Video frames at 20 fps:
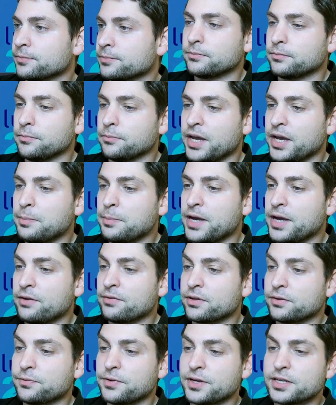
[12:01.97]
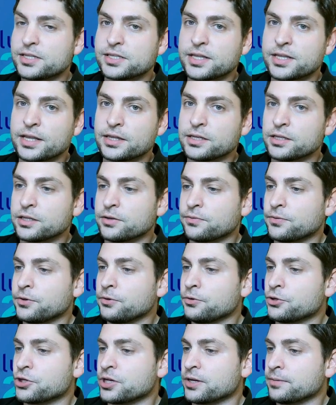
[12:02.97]
Maybe I will fix that in the
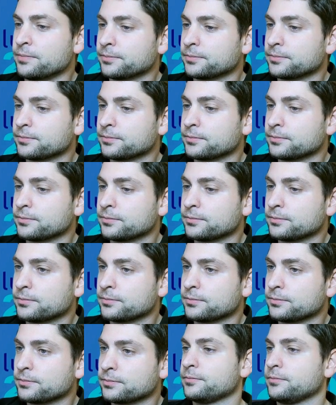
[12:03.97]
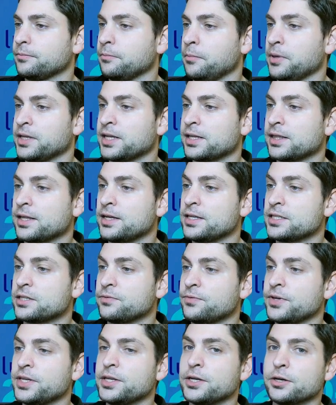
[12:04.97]
future. But at least
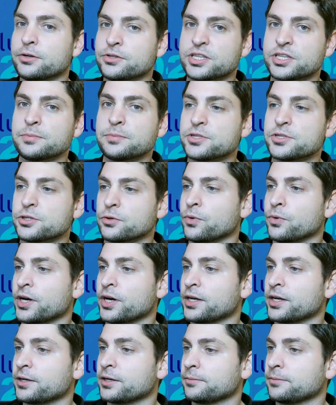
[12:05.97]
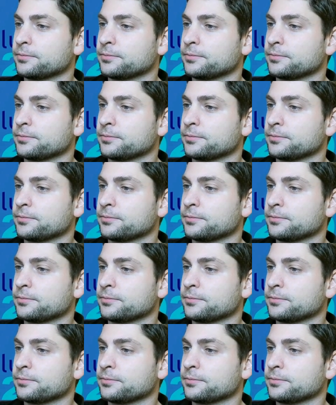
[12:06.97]
video seems to work.